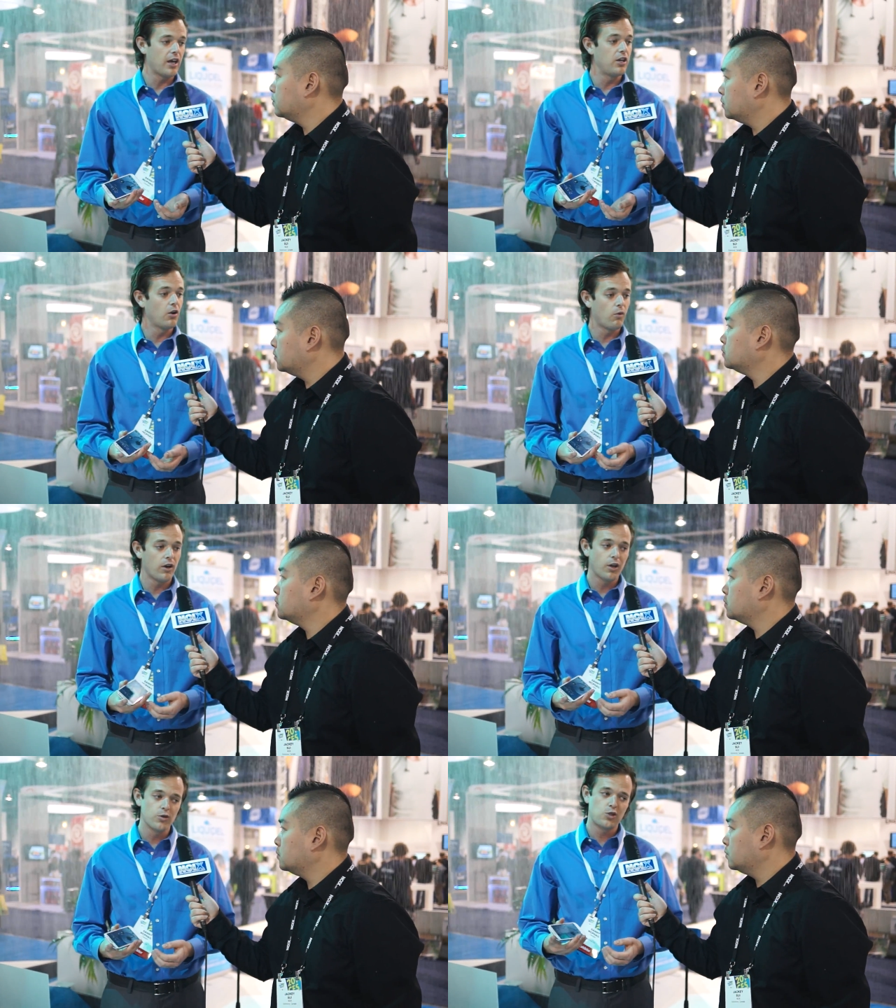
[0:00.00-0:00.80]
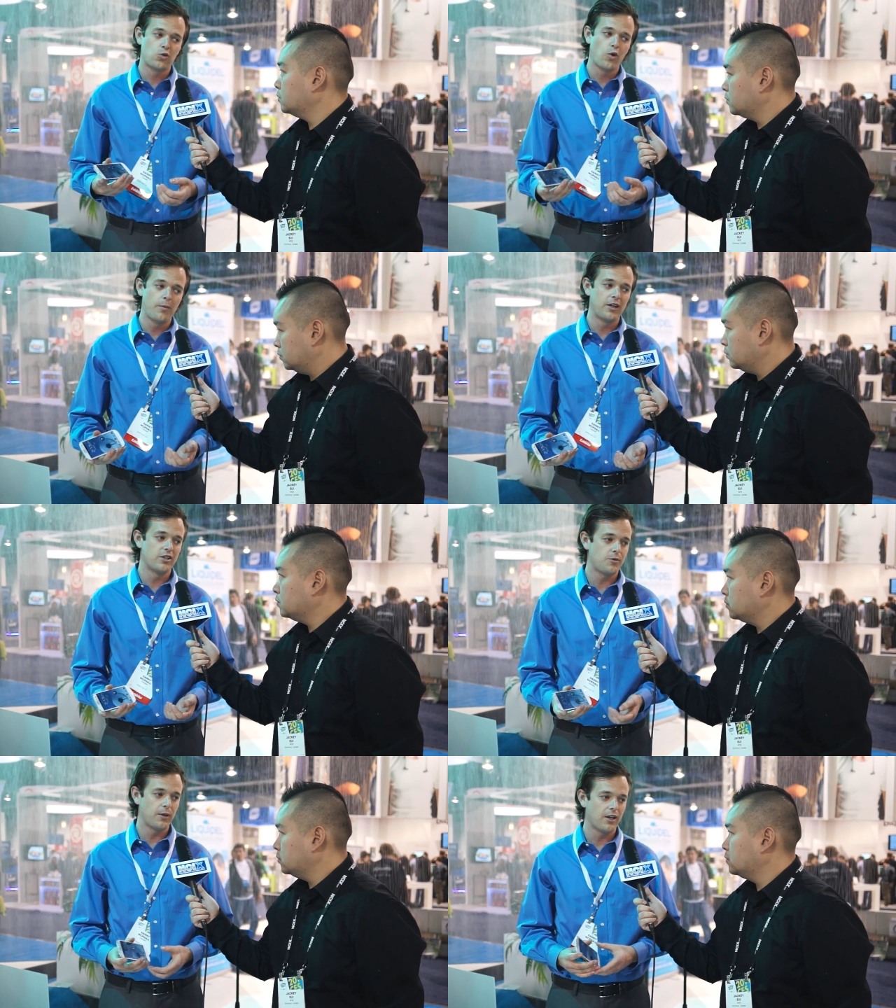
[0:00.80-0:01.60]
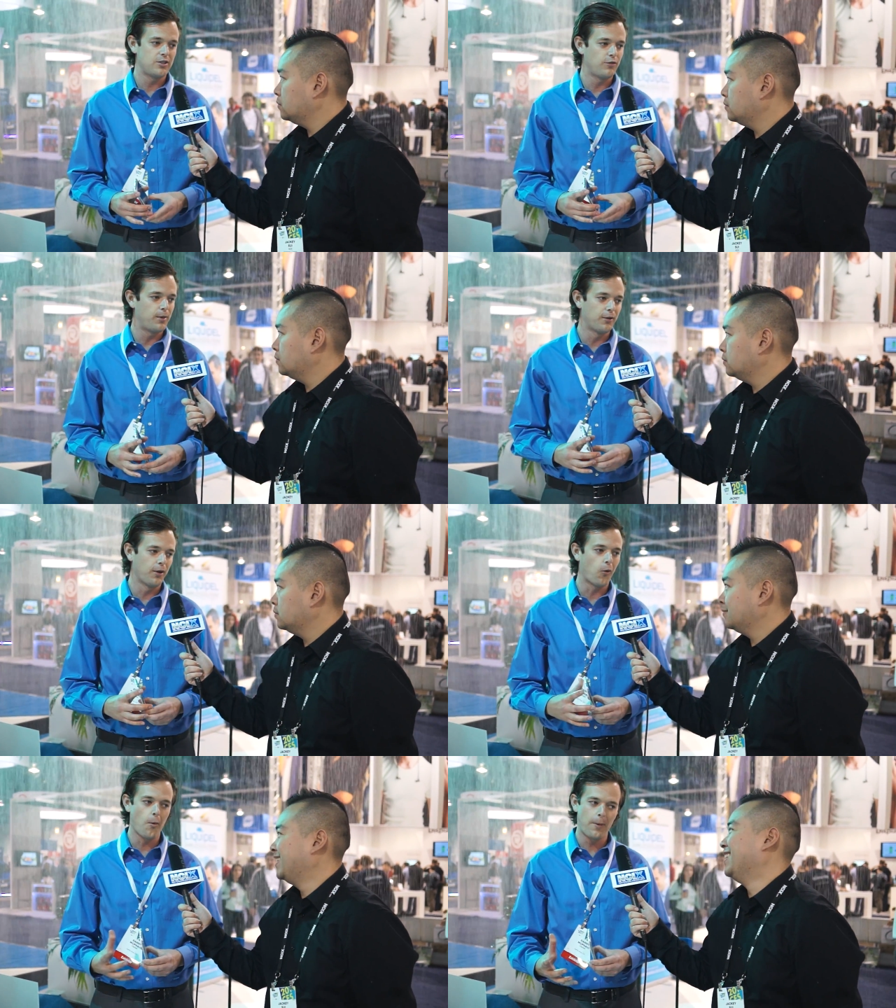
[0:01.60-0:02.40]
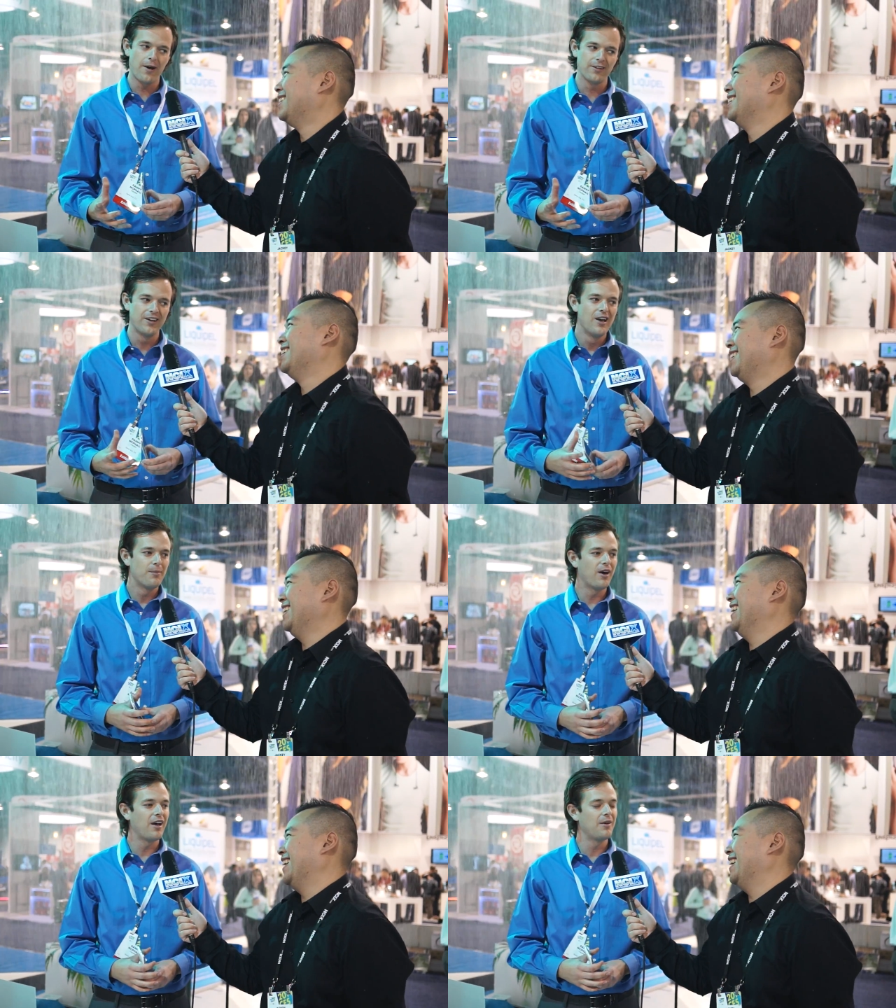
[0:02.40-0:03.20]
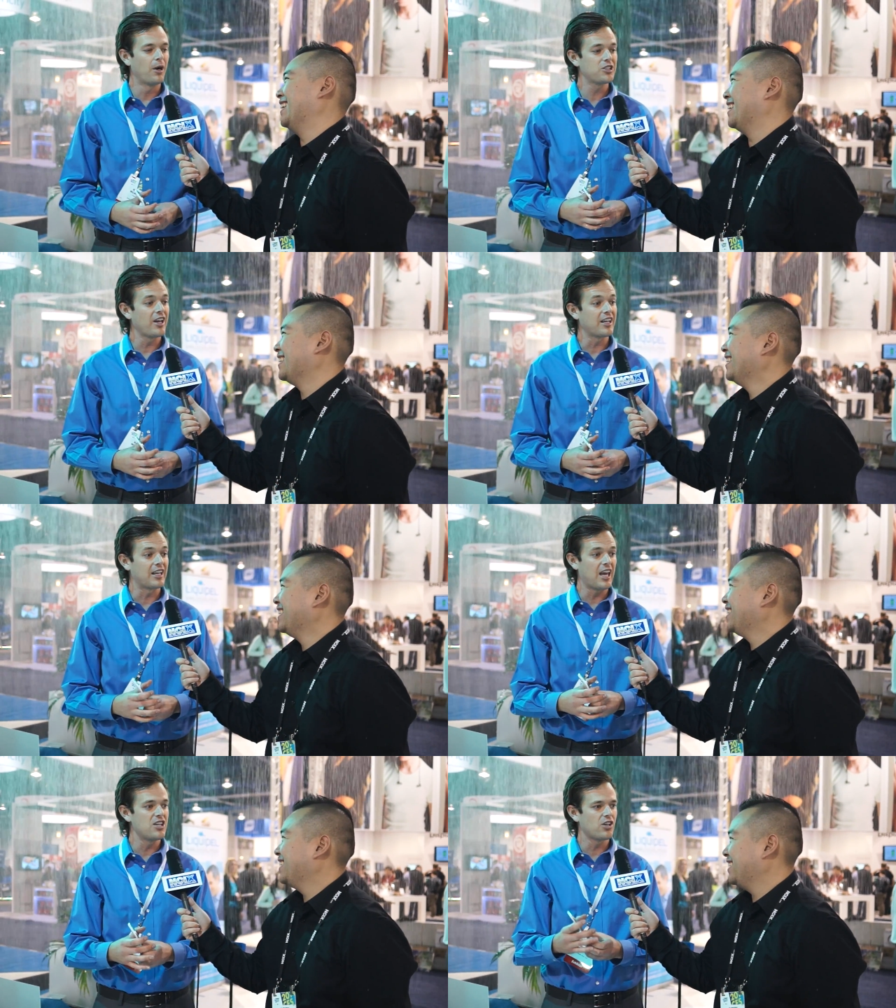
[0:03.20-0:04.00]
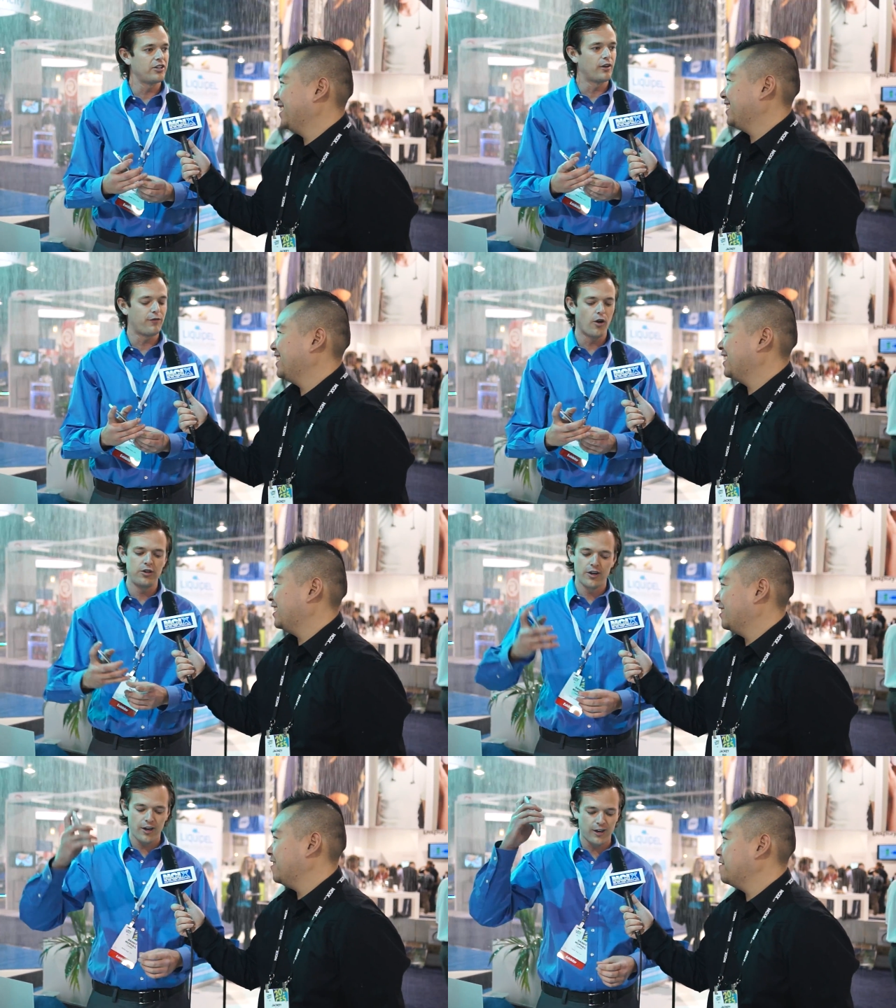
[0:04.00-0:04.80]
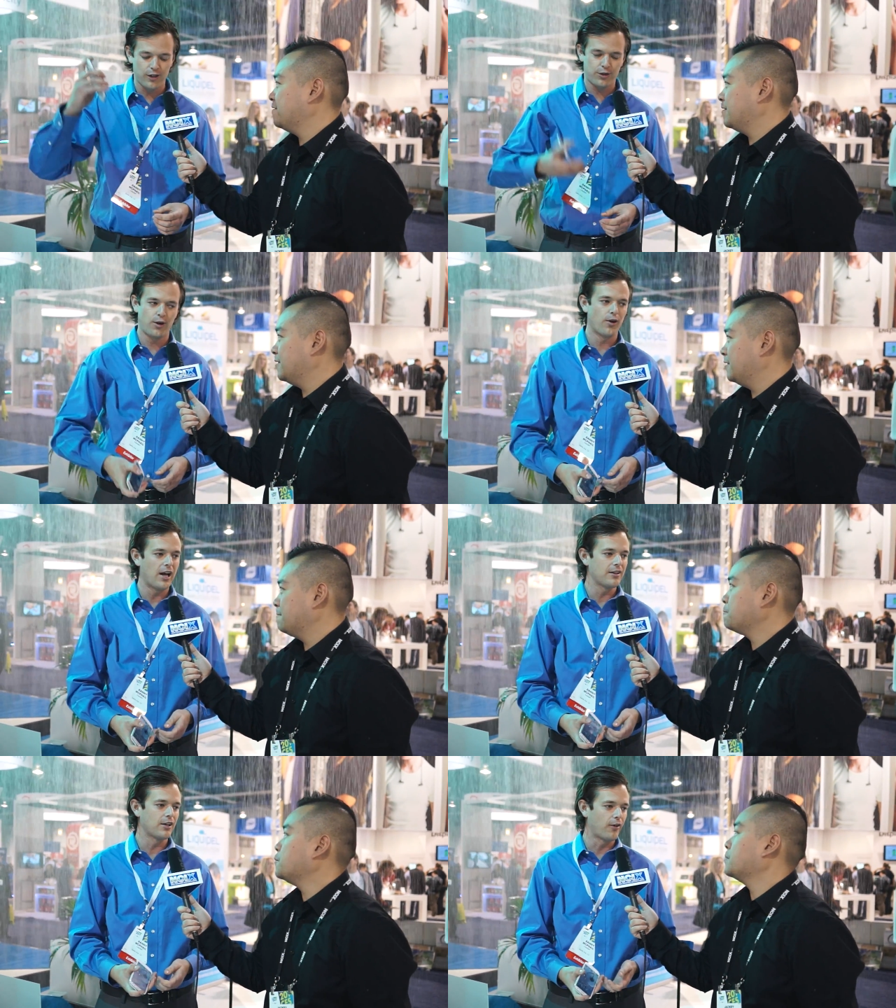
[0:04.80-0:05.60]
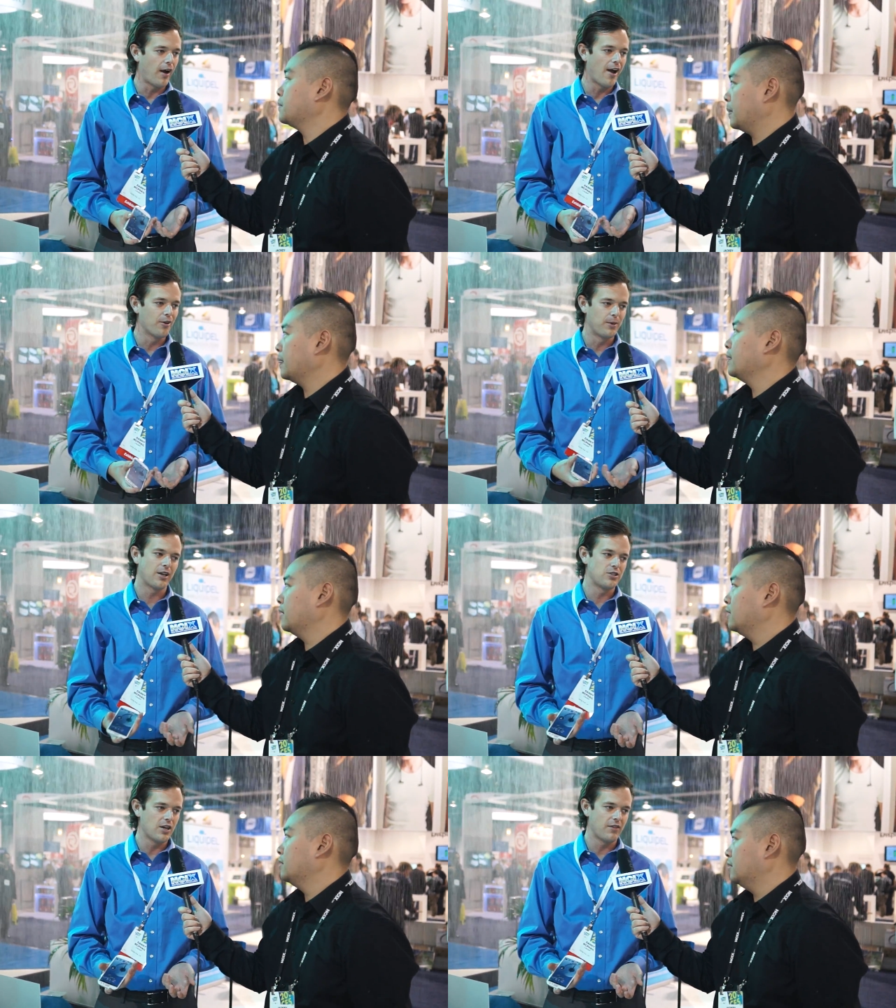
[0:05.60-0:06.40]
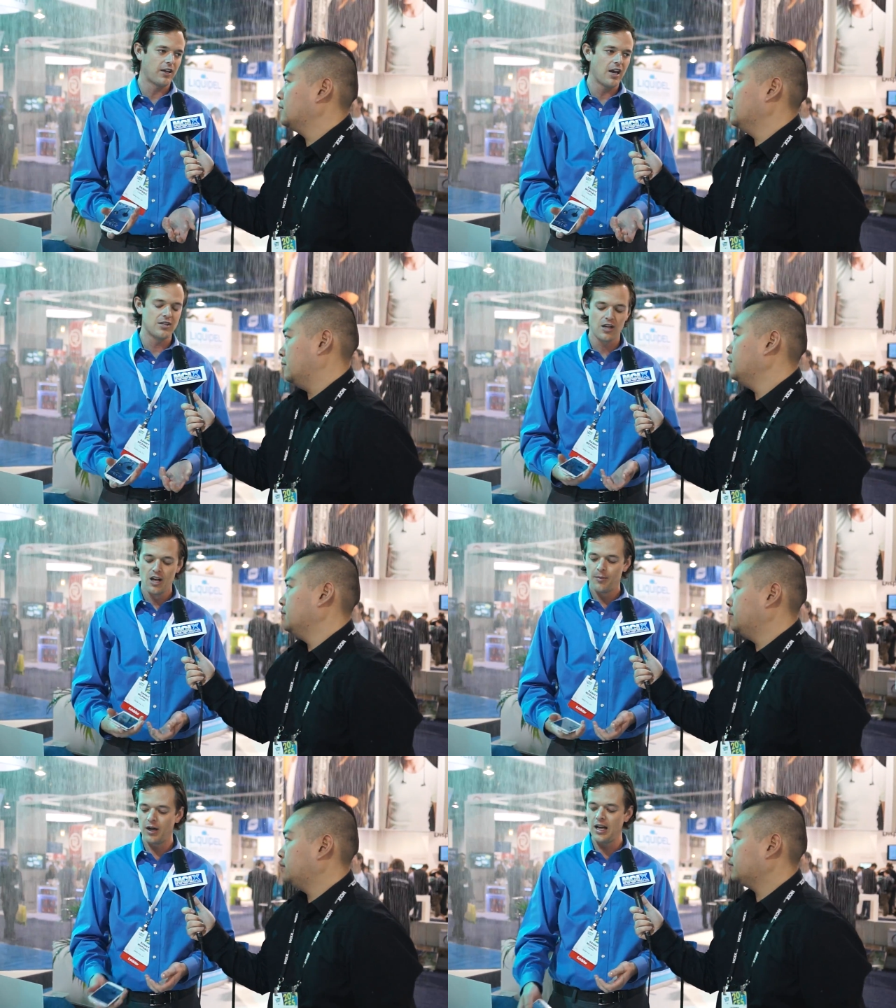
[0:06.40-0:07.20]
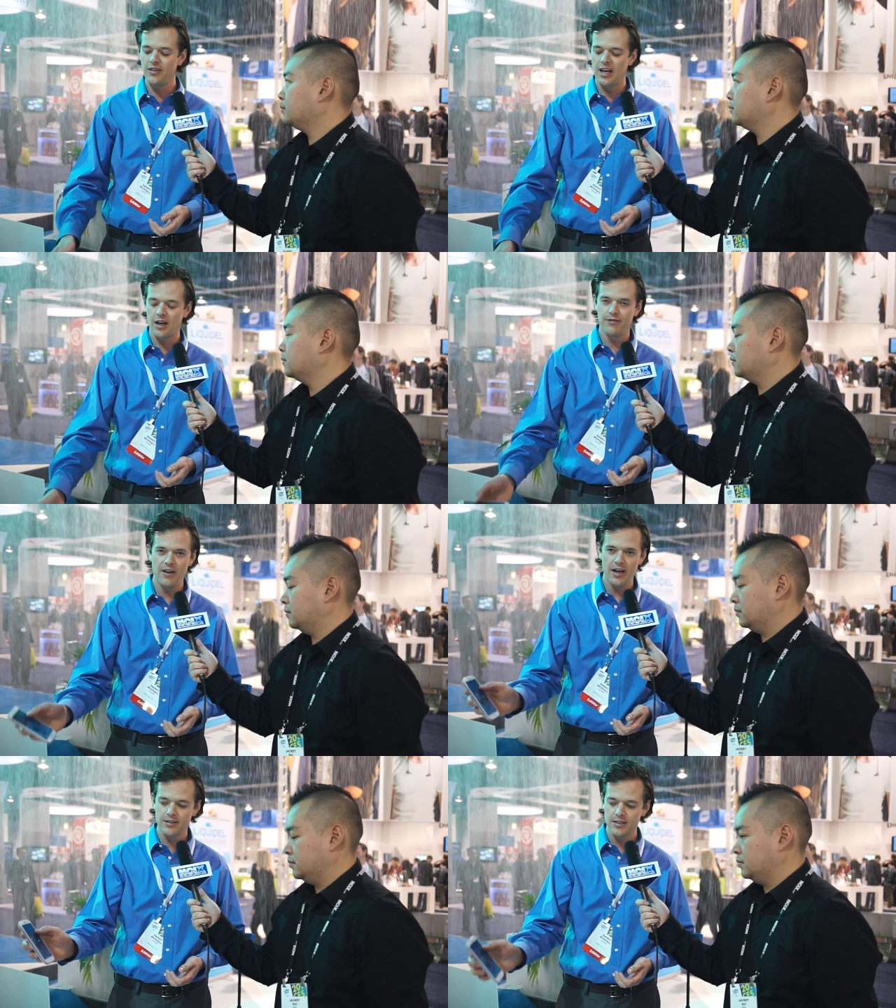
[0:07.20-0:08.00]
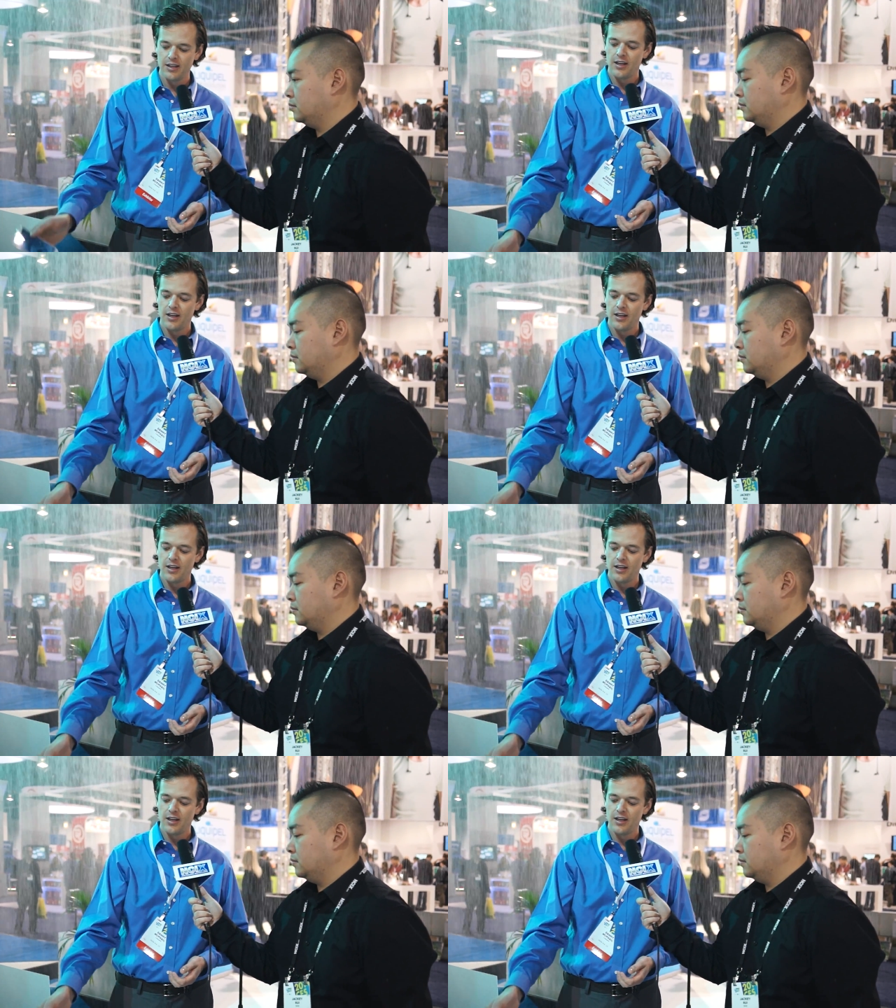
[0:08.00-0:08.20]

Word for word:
Speaker 1: You don't want to go swimming just because you've been liquipelled, but much like a case on your phone, you're not going to throw it at the ground because you have a case. But in the event